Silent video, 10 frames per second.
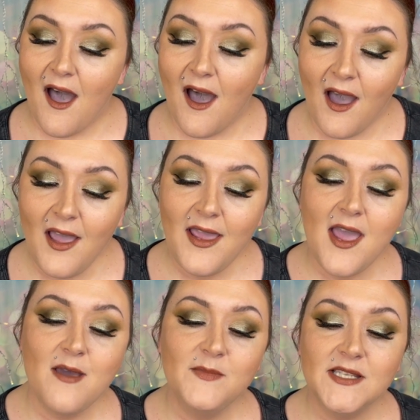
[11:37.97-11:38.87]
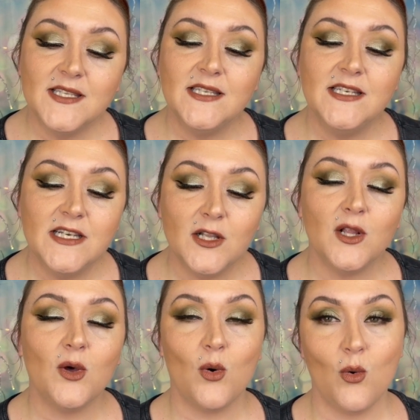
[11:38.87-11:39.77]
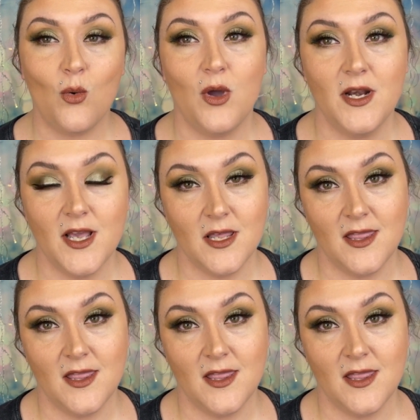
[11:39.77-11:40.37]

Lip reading: I am still on